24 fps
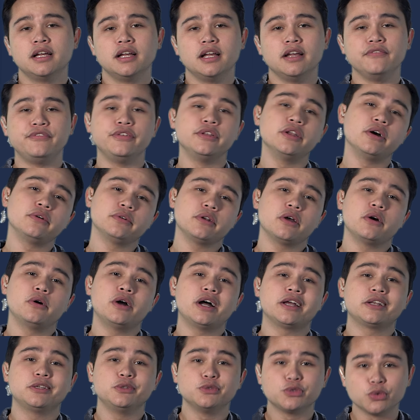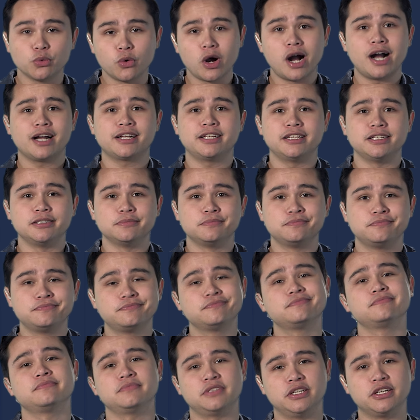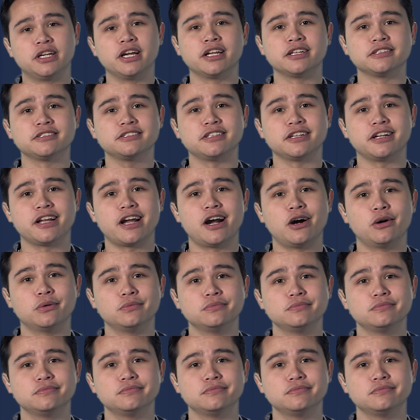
If you don't know how to use a walkie, you're gonna stick out.